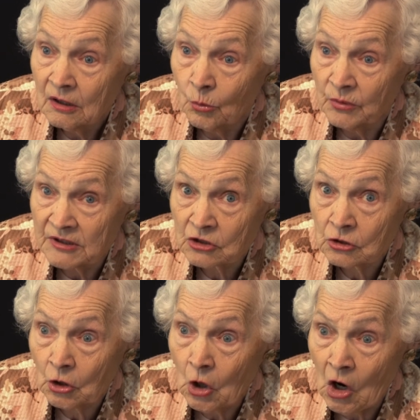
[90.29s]
was
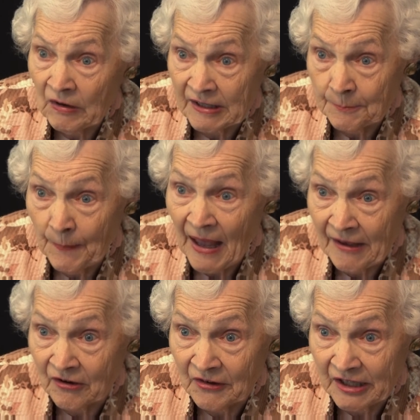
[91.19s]
crawling
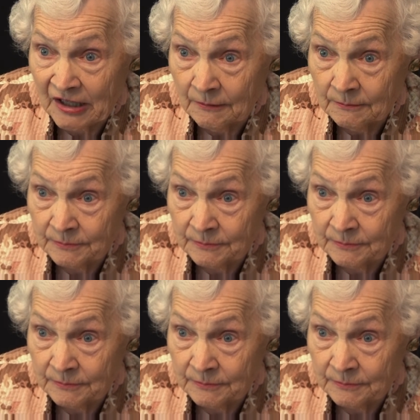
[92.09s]
patterning.